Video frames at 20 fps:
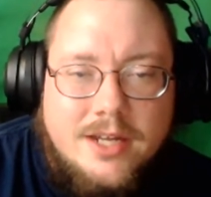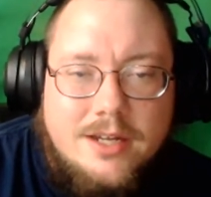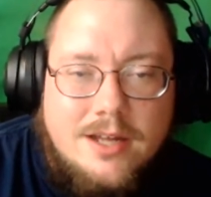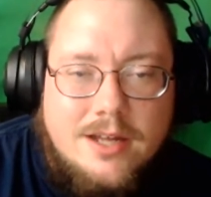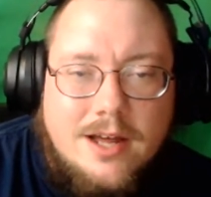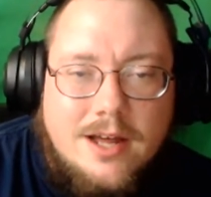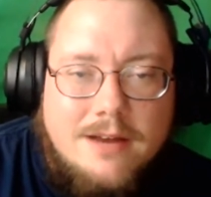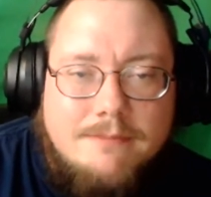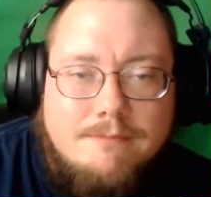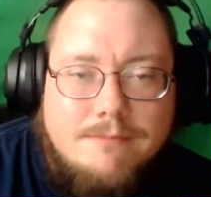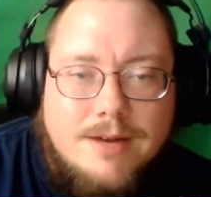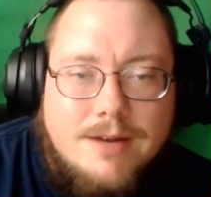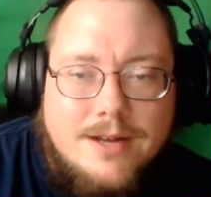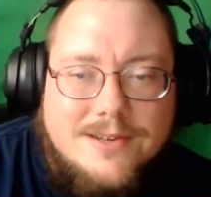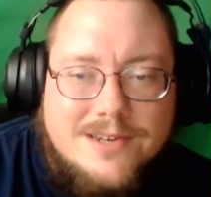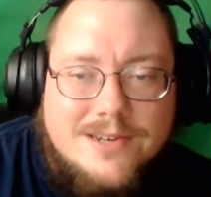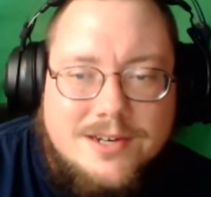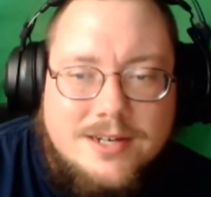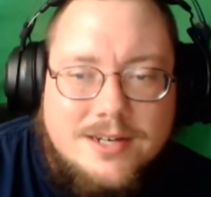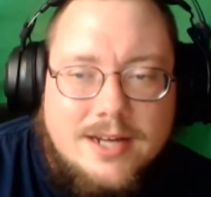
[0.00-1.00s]
Elon
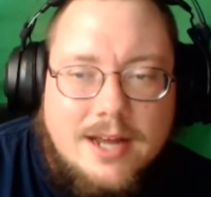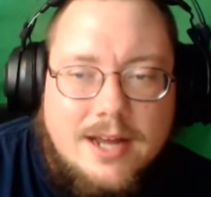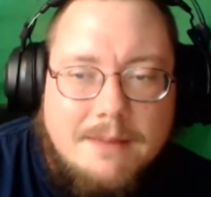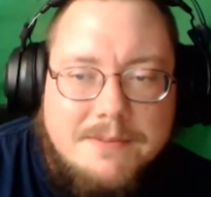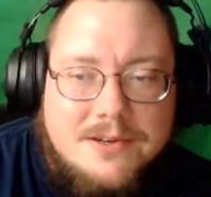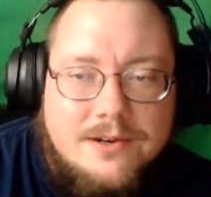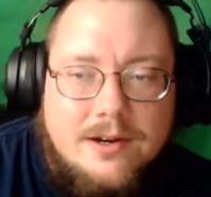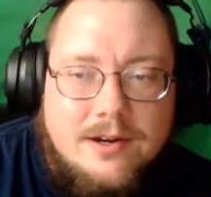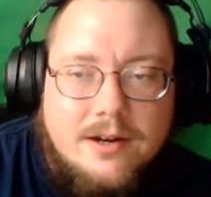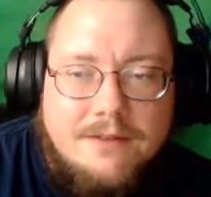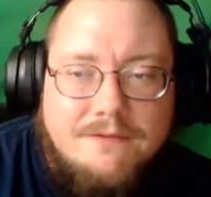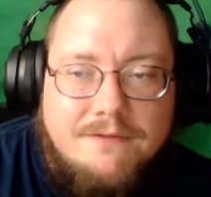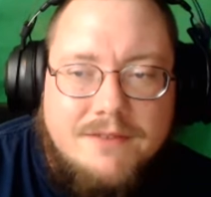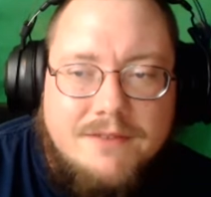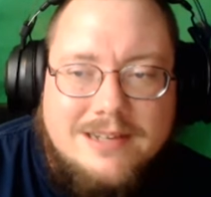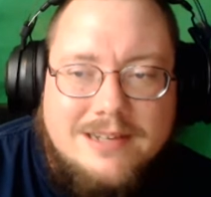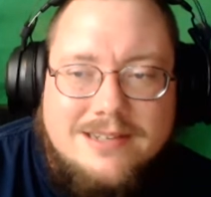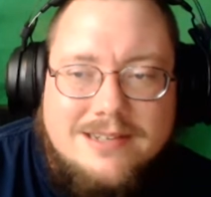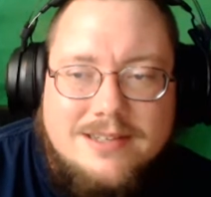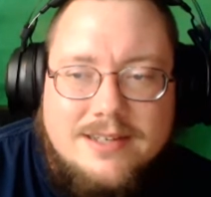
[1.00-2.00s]
Musk types are going to
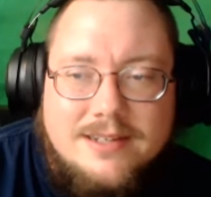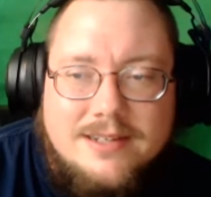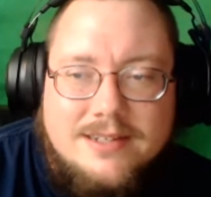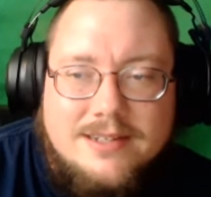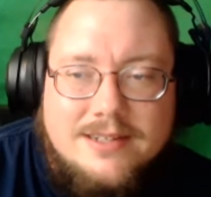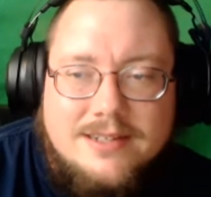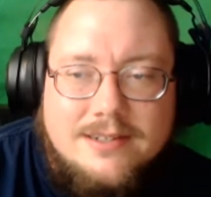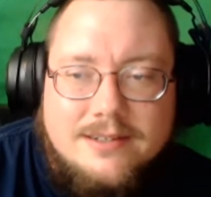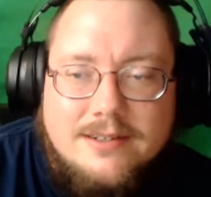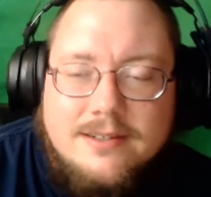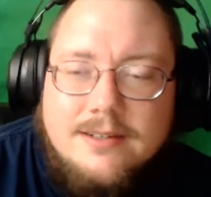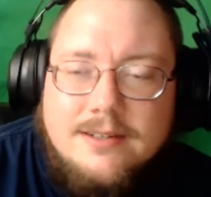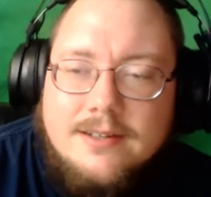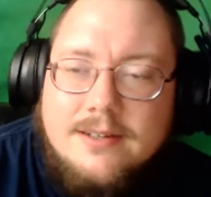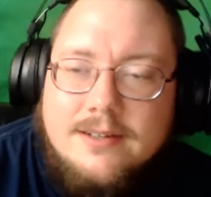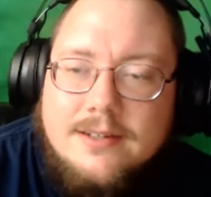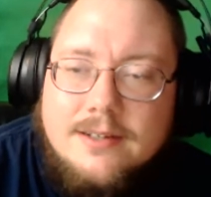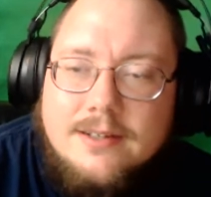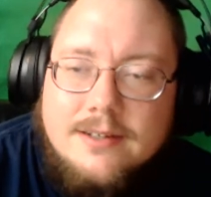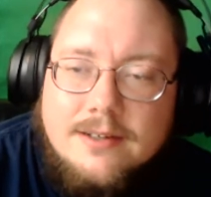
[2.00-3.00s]
fix this.
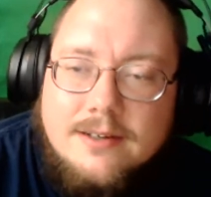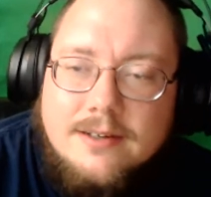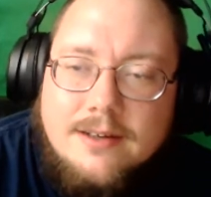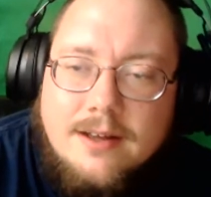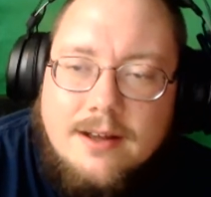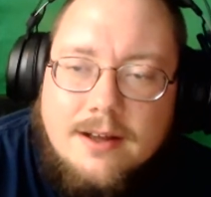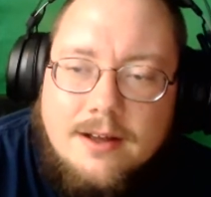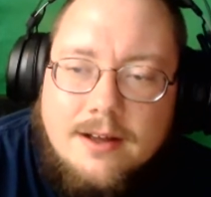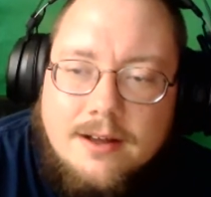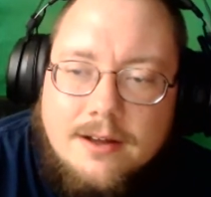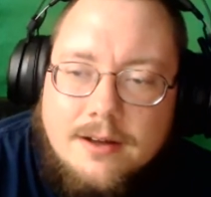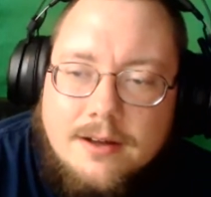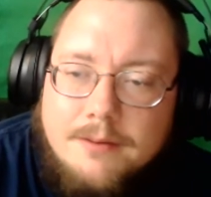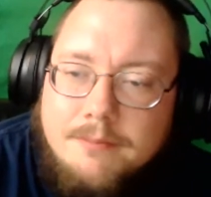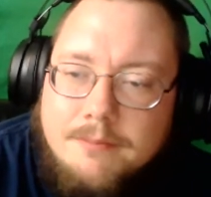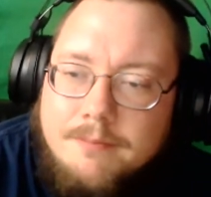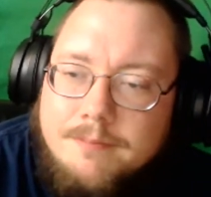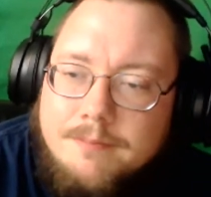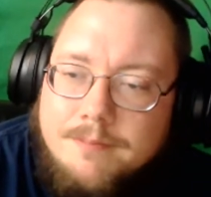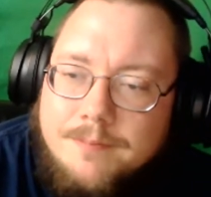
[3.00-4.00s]

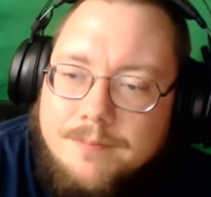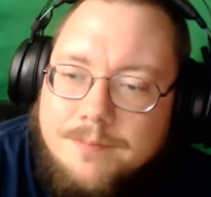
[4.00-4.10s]
Um,